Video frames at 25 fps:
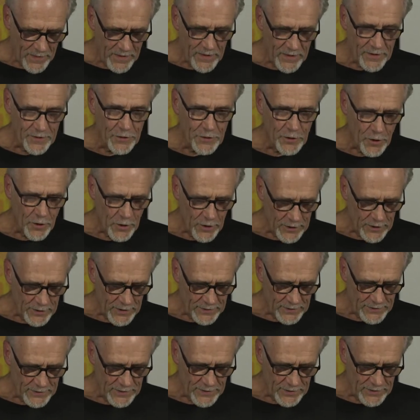In the early
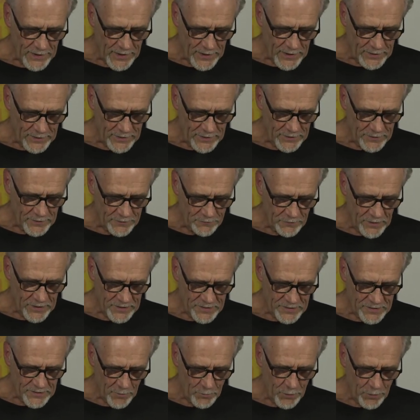1990s,
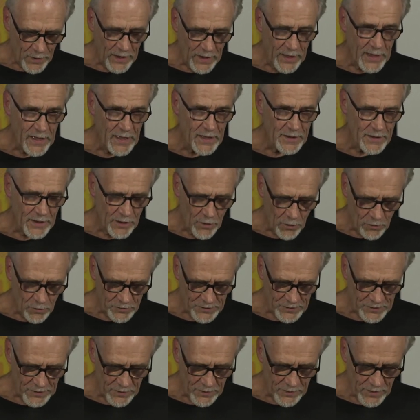GreenStar planned and
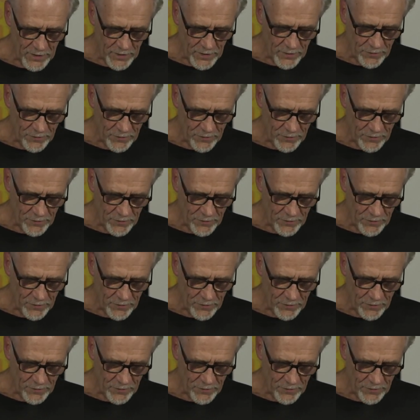hosted